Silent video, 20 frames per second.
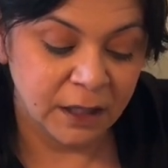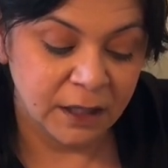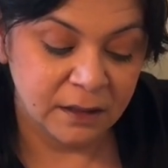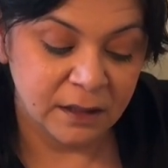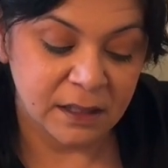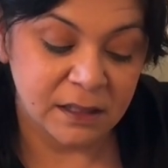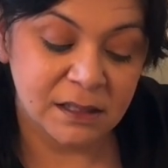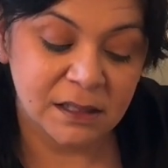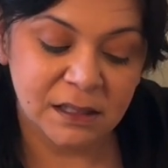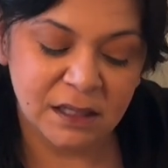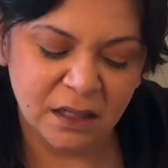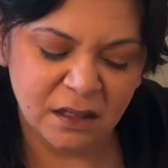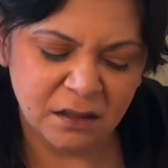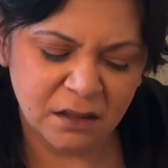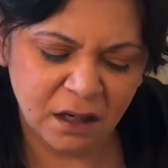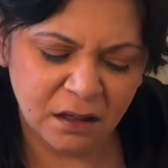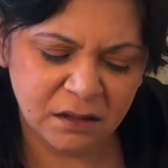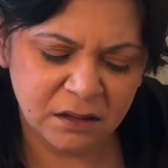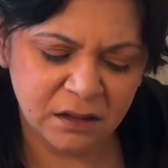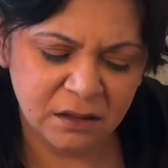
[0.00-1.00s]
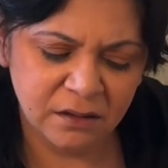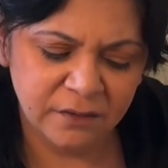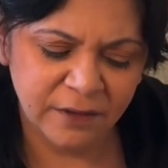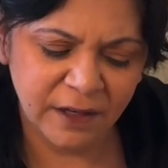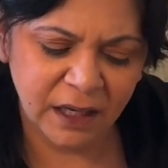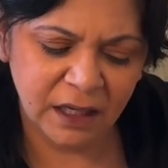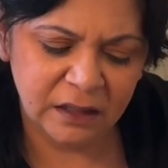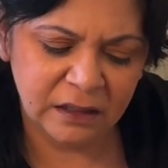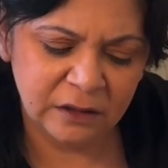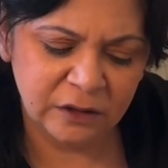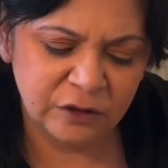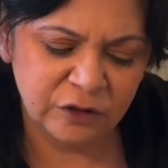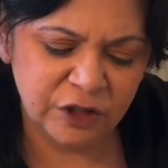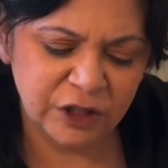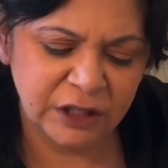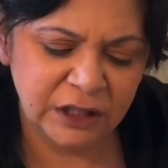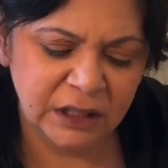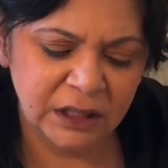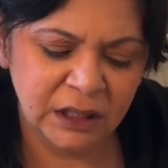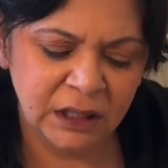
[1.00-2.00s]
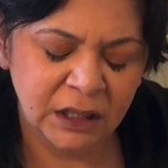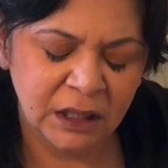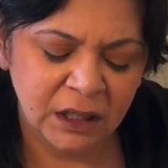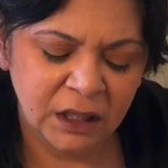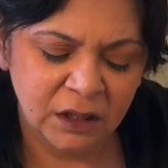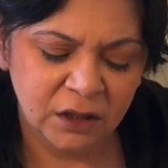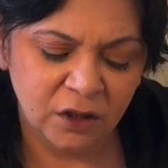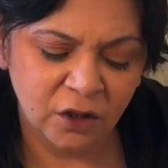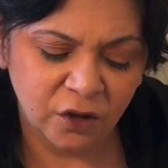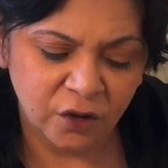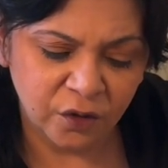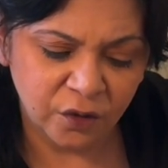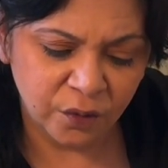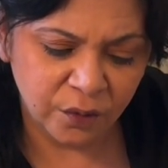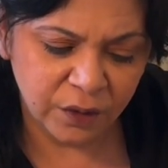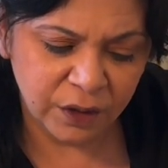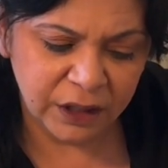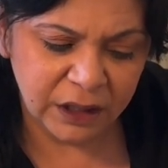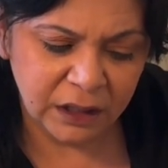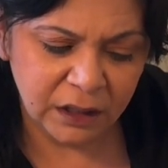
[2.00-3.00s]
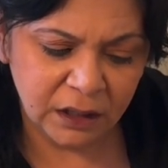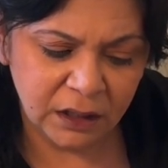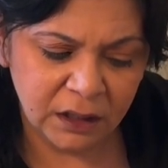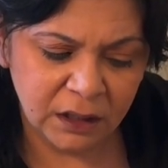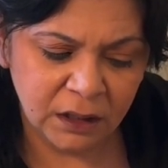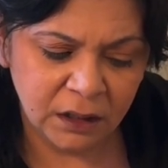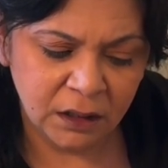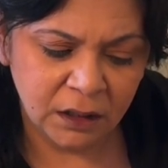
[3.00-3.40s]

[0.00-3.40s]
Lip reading: the seductive energy, the greed,